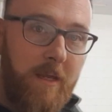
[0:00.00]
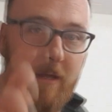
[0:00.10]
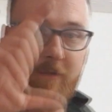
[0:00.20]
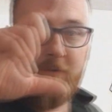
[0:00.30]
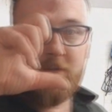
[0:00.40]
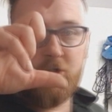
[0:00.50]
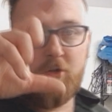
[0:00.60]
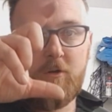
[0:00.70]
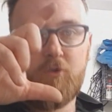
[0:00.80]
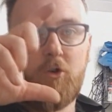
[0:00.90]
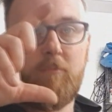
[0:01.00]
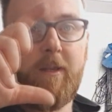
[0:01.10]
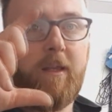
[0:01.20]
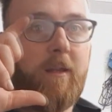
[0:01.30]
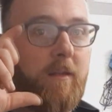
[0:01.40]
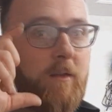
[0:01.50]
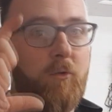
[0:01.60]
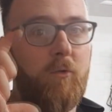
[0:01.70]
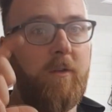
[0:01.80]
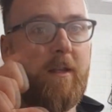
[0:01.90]
If it's a short drop link and you
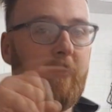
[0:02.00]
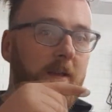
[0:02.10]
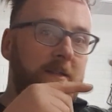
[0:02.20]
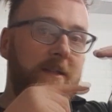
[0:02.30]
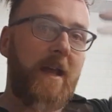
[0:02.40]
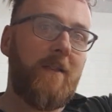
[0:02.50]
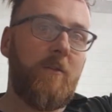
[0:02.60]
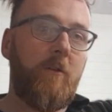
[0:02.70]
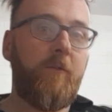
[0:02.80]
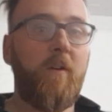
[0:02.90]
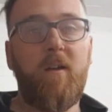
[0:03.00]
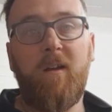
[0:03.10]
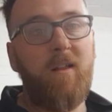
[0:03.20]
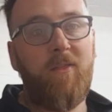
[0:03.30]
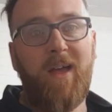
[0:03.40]
don't need a standoff,